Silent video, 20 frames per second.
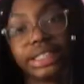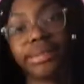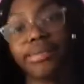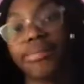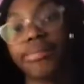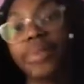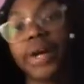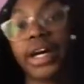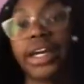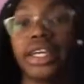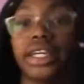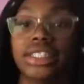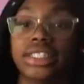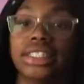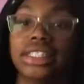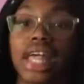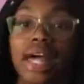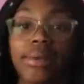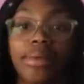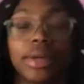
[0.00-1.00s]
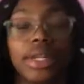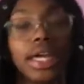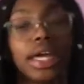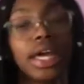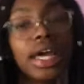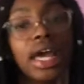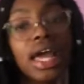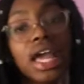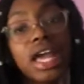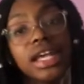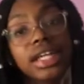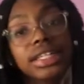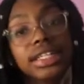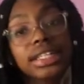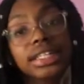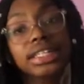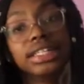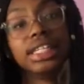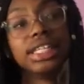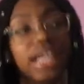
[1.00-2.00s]
and buckets that I'm gonna
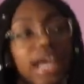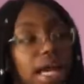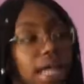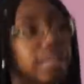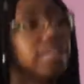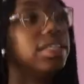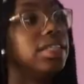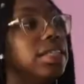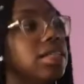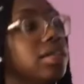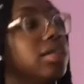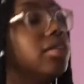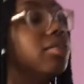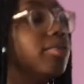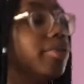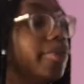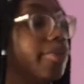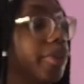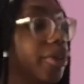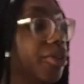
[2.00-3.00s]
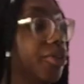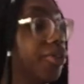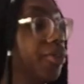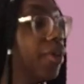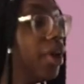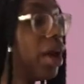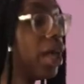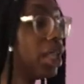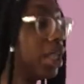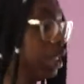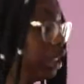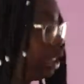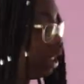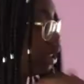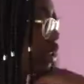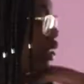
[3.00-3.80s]
need to get to remove these